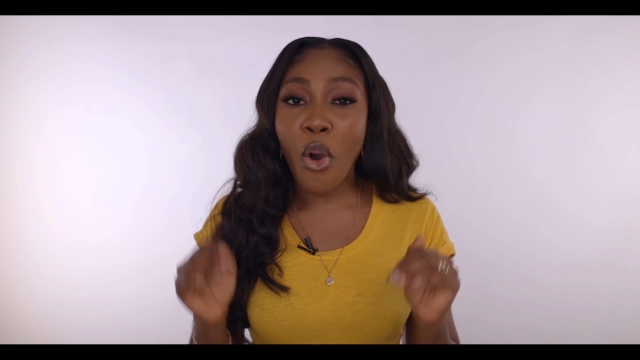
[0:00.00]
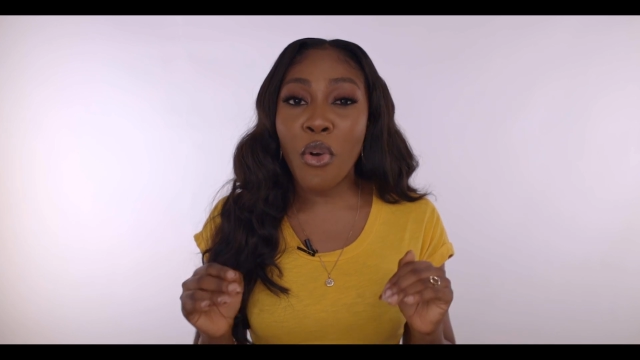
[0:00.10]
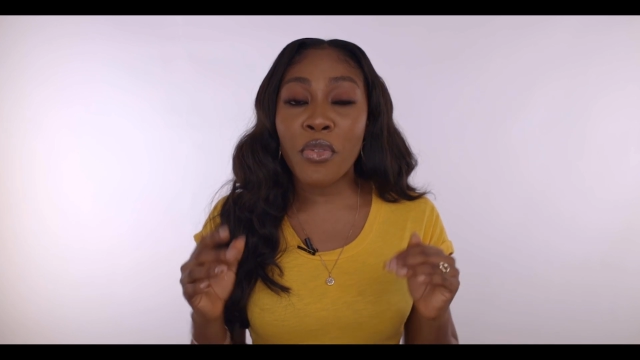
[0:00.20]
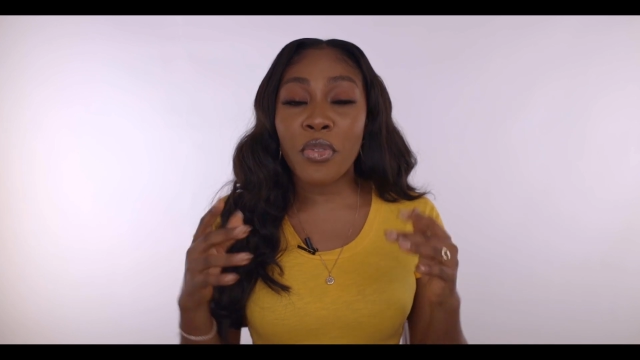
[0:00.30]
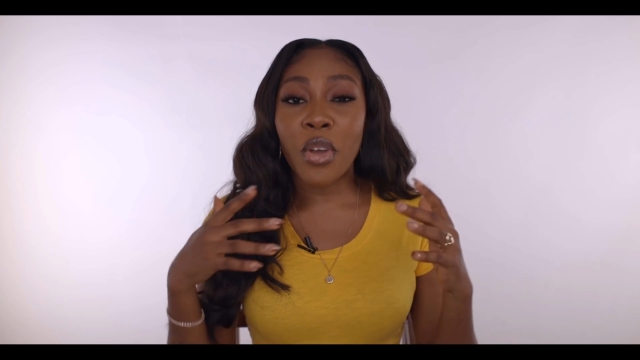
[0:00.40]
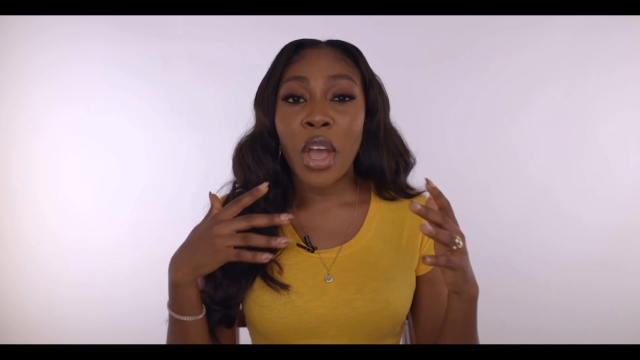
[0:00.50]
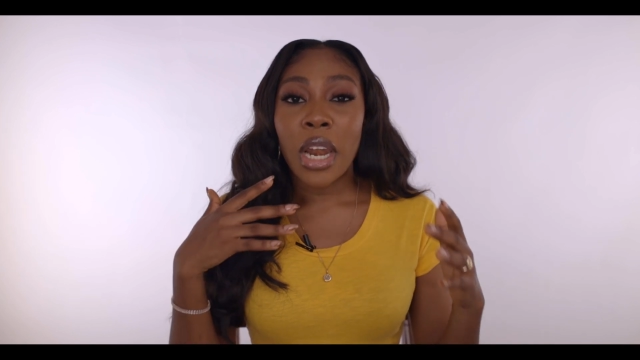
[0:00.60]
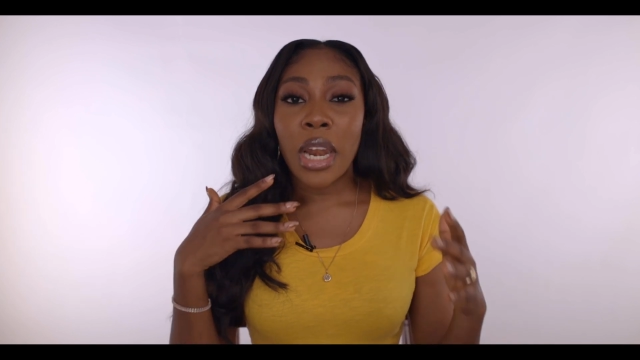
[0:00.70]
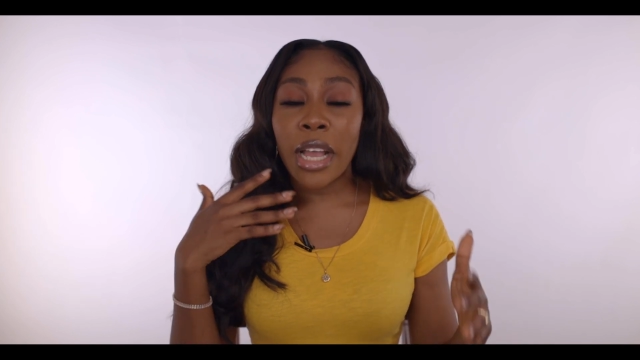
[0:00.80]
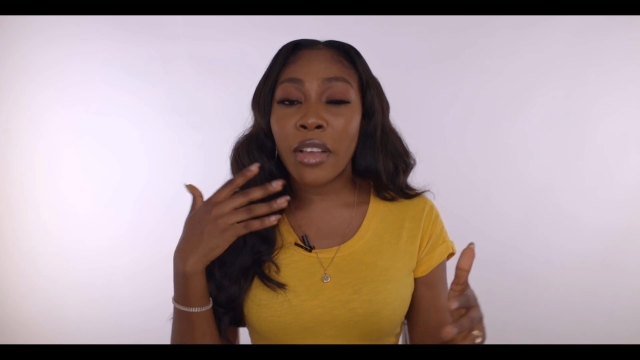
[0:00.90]
of
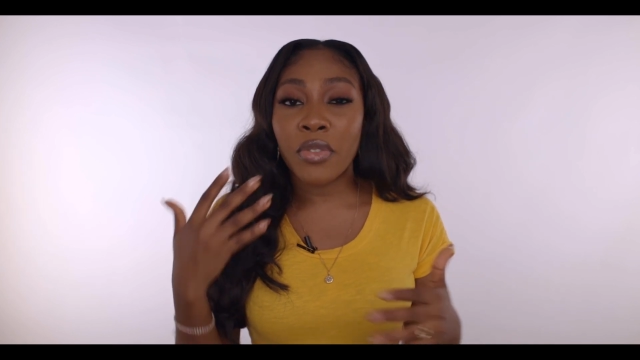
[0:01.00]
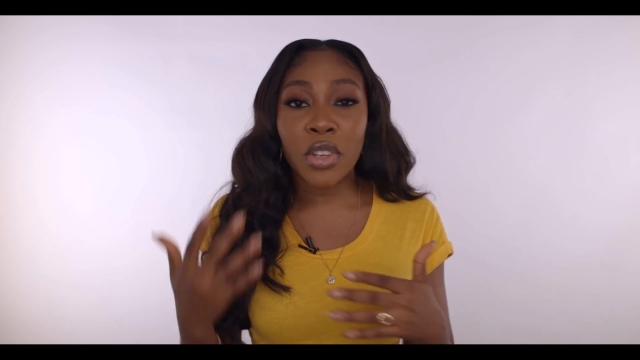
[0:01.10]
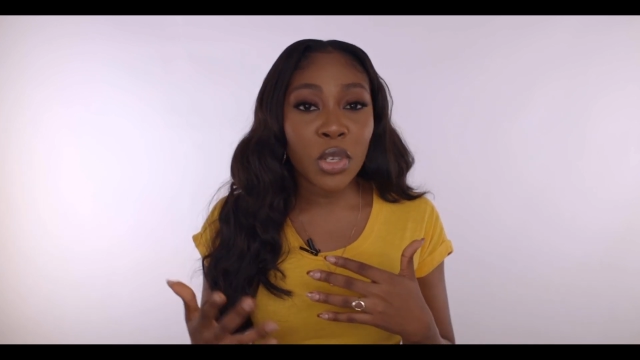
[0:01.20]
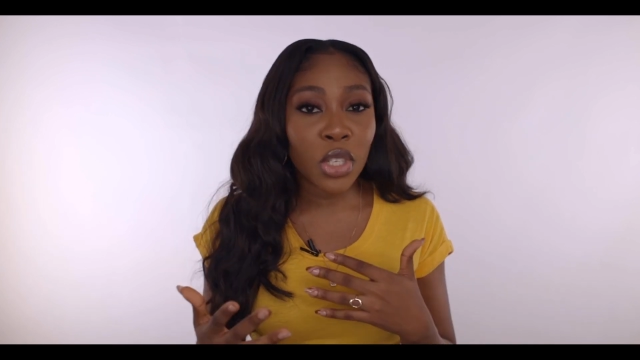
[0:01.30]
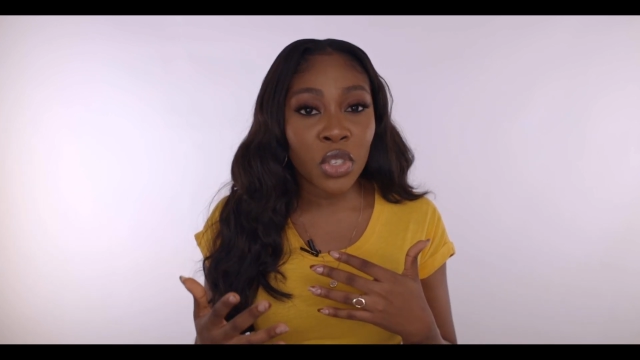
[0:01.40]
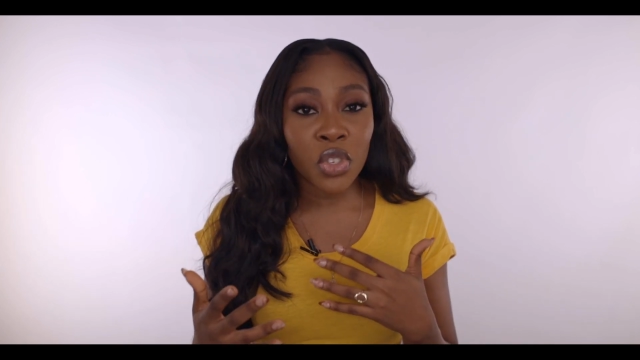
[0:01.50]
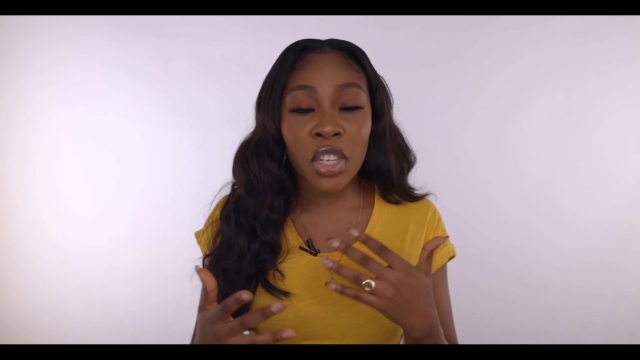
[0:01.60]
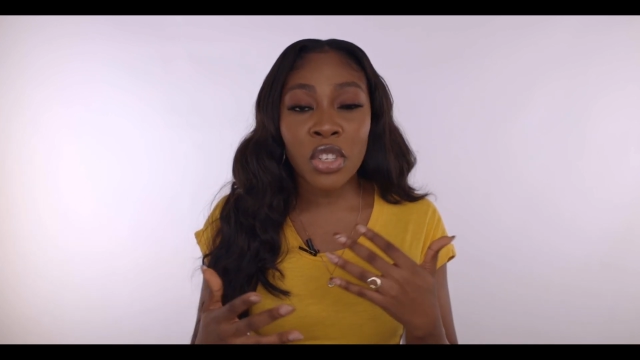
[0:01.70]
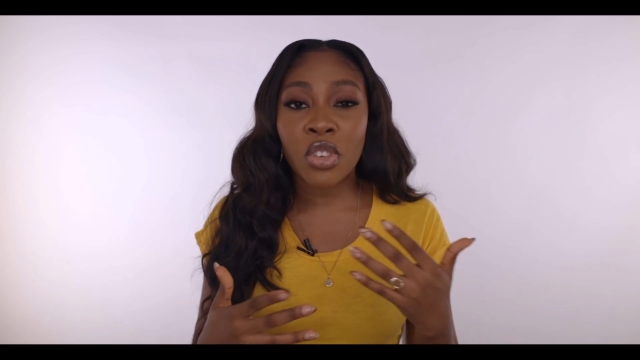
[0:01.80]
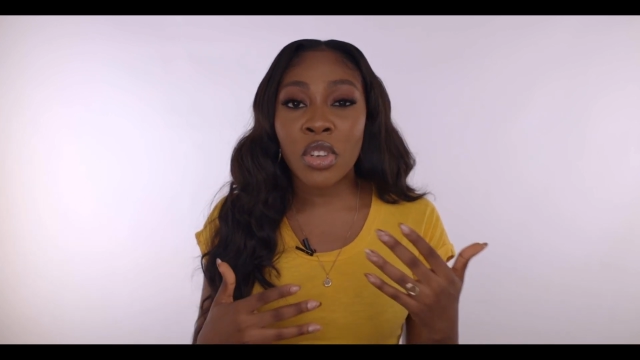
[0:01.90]
like video
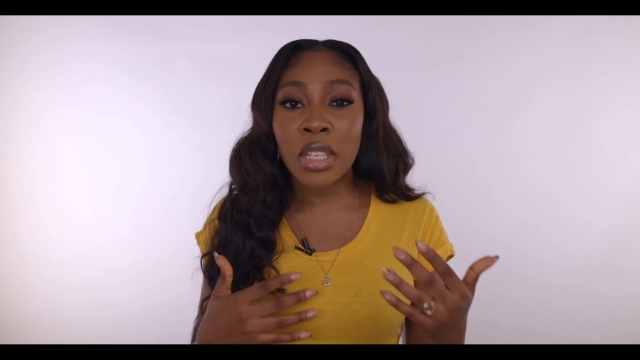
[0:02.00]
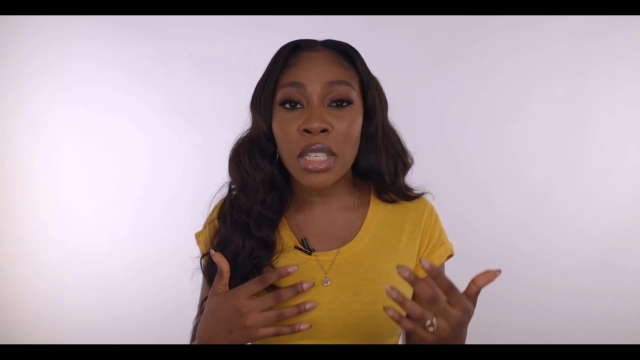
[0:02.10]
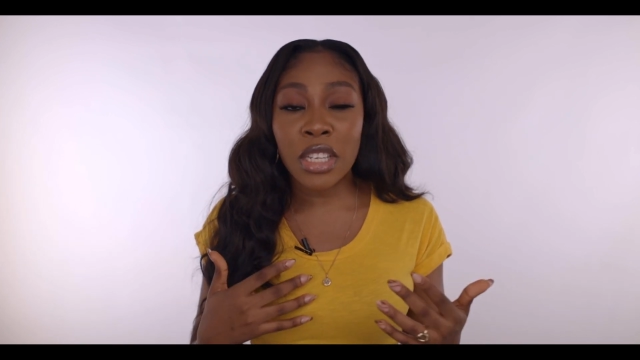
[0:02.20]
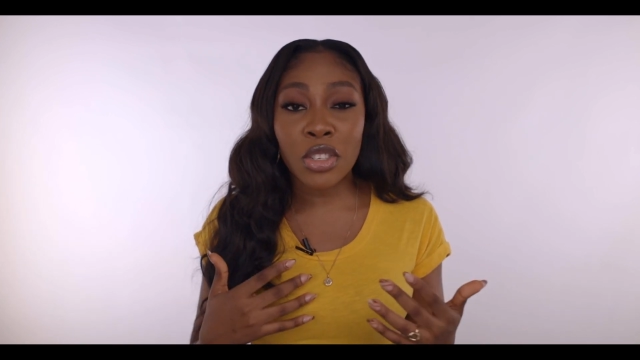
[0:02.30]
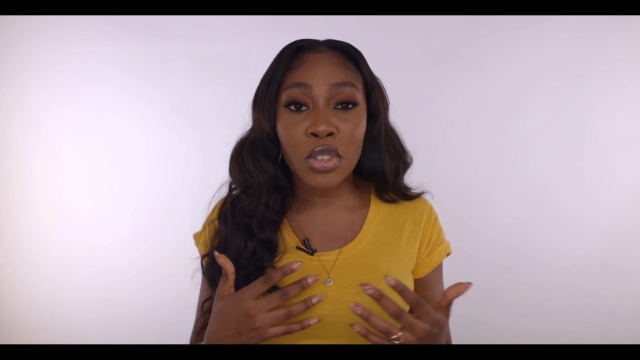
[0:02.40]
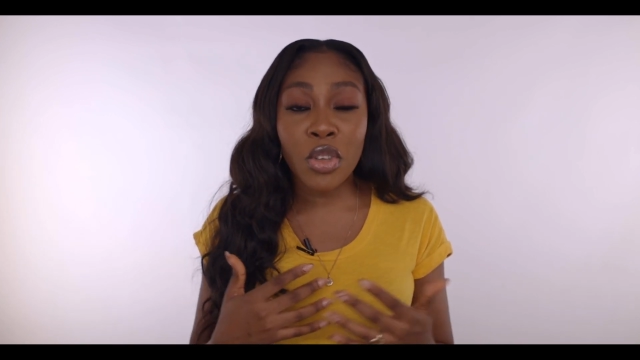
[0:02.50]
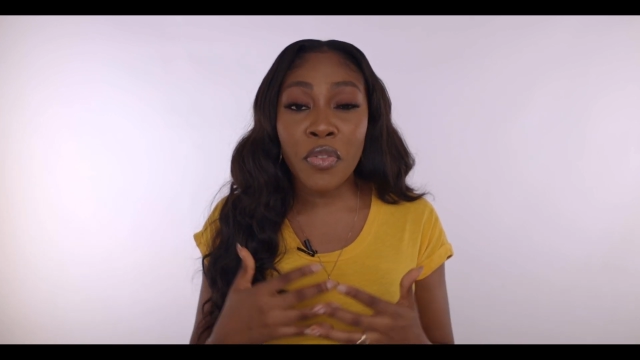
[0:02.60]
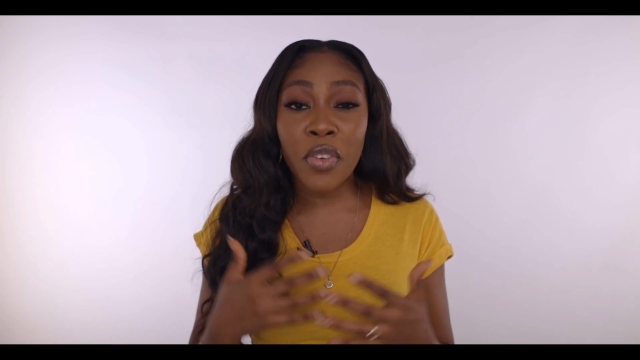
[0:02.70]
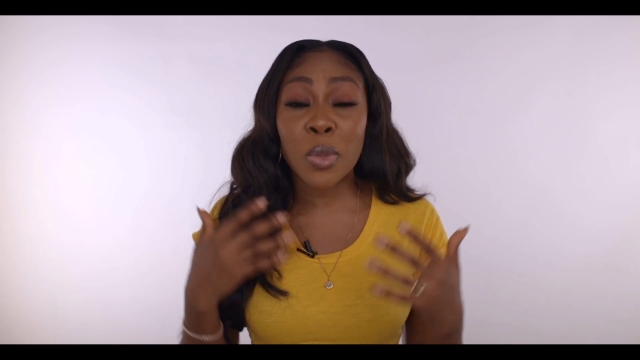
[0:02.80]
suggestions and stuff,